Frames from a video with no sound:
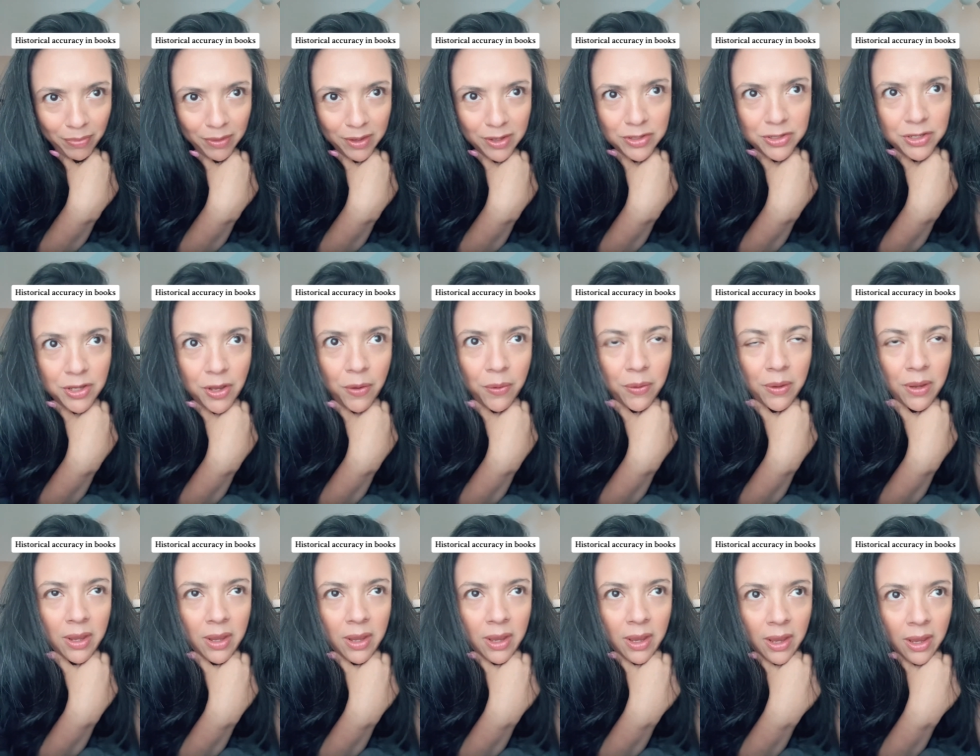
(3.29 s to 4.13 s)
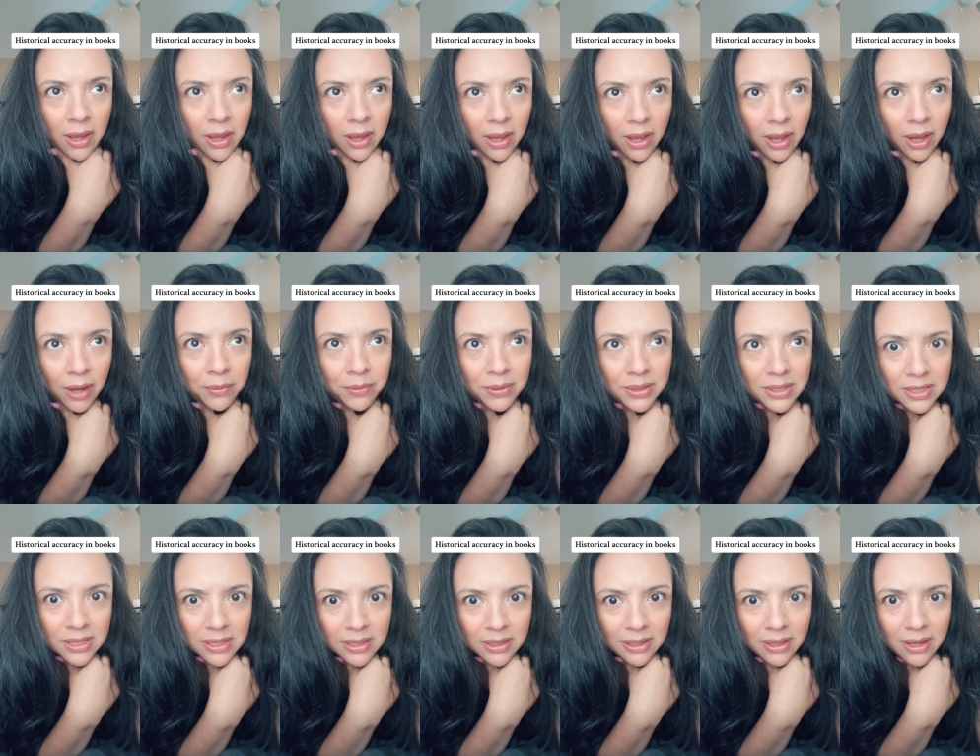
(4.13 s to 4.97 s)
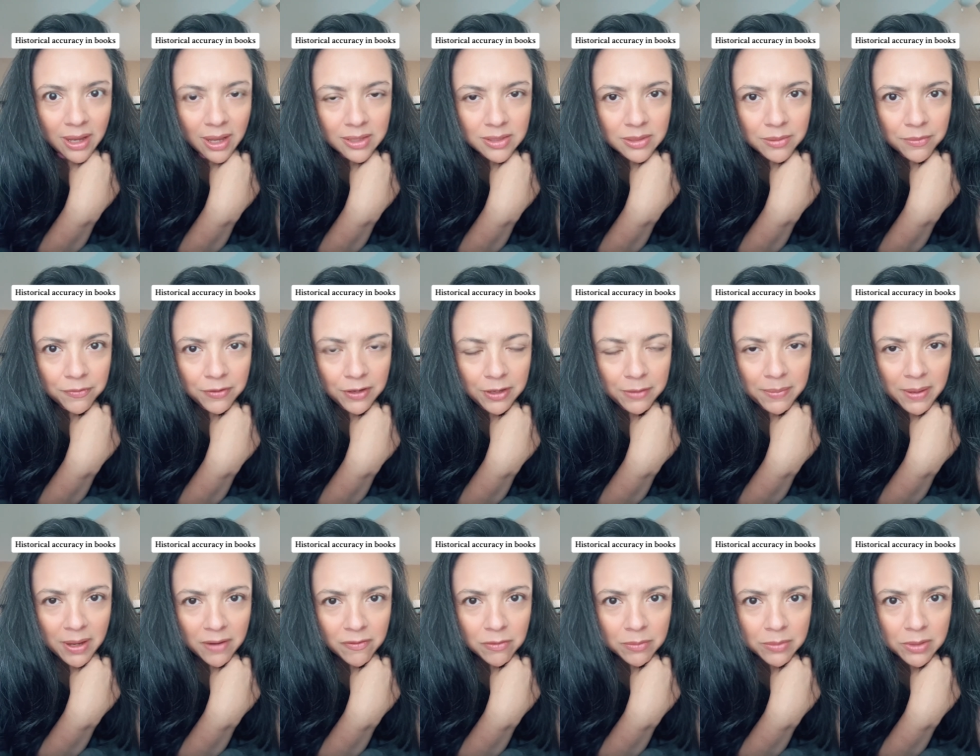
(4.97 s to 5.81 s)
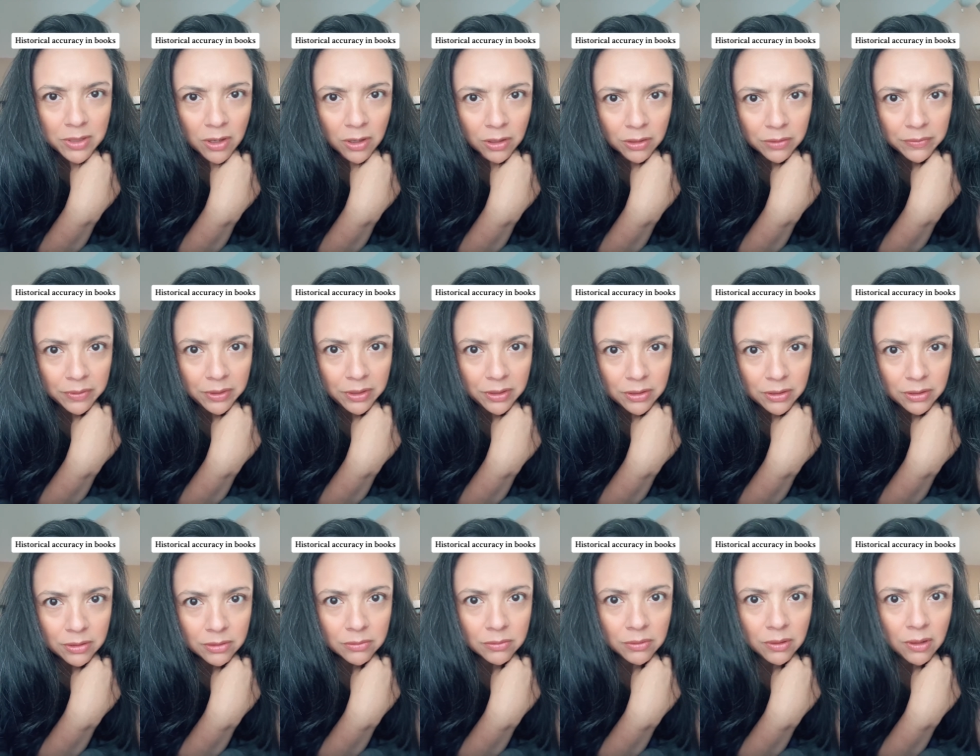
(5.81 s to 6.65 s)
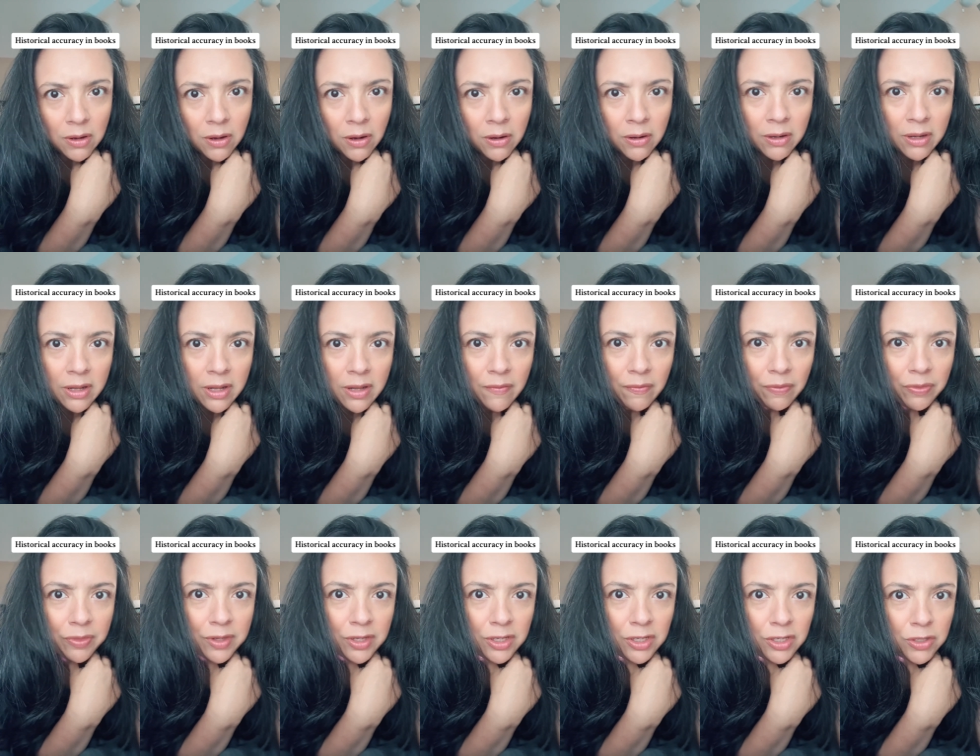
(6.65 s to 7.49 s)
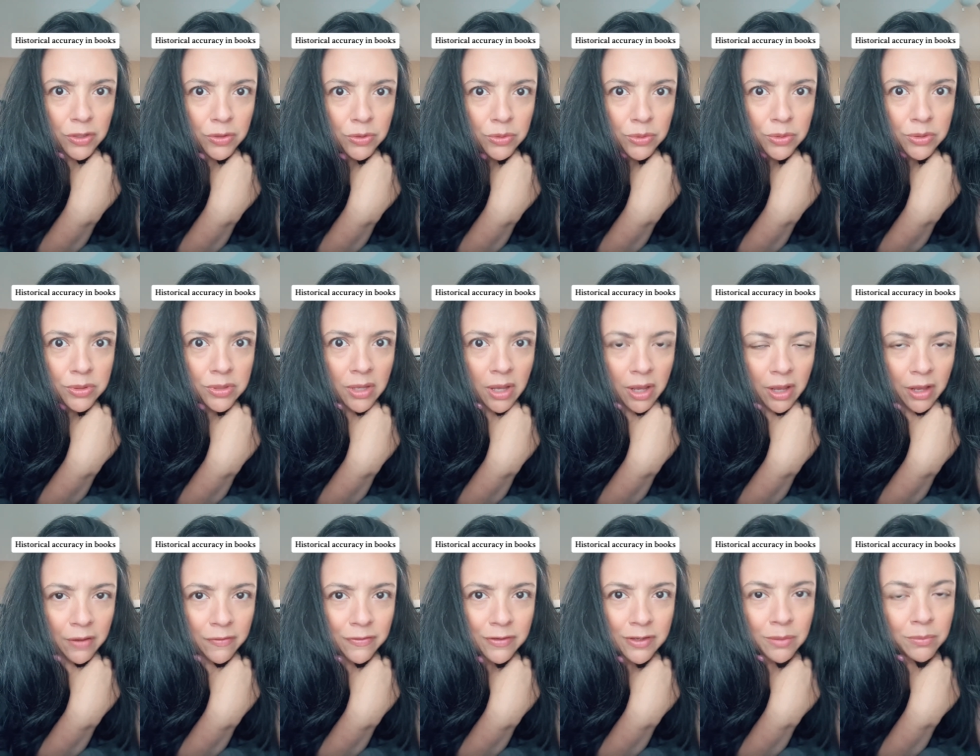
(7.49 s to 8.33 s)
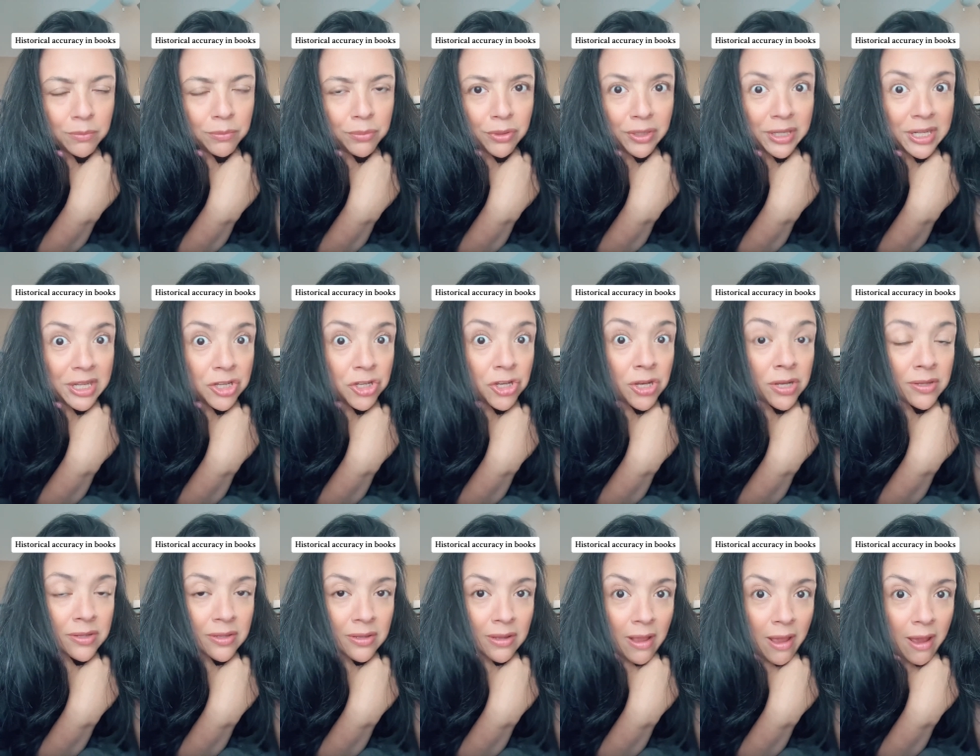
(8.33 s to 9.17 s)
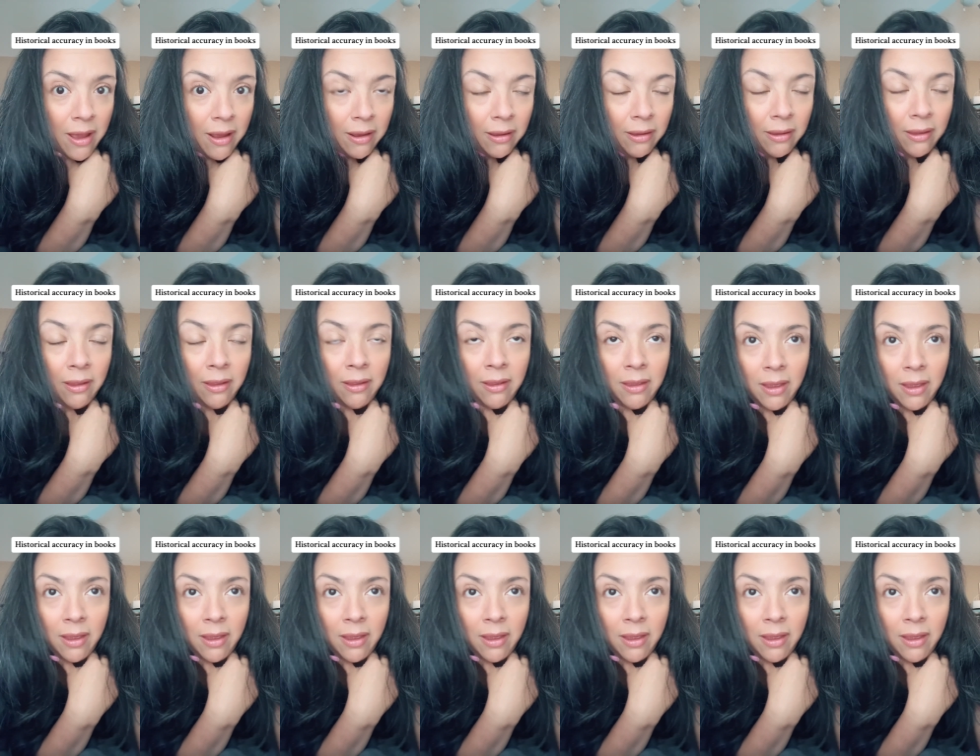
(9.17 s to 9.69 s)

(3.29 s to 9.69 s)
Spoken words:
So, I recently got some feedback from an art reader regarding the use of some British slang